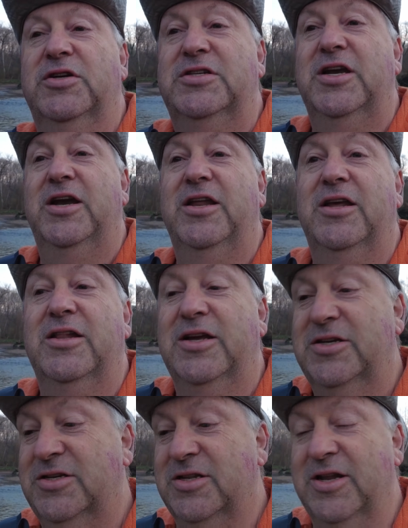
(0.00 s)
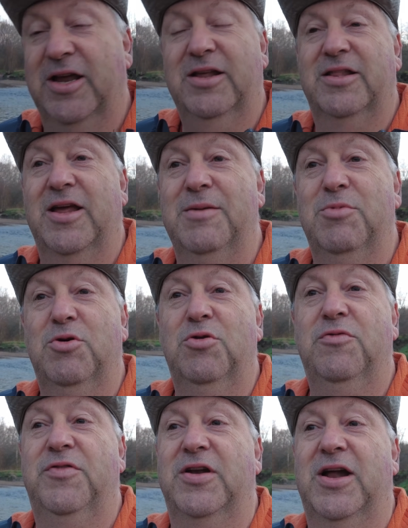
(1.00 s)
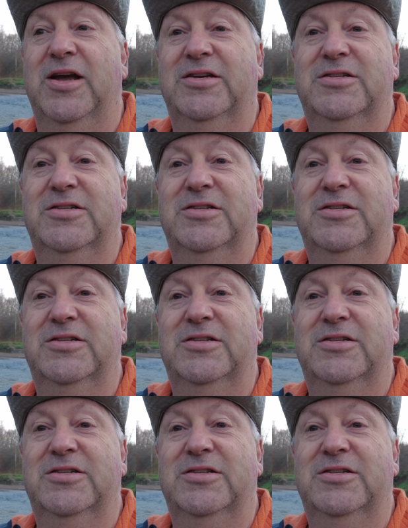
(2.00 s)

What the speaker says: steady, and they moved, and I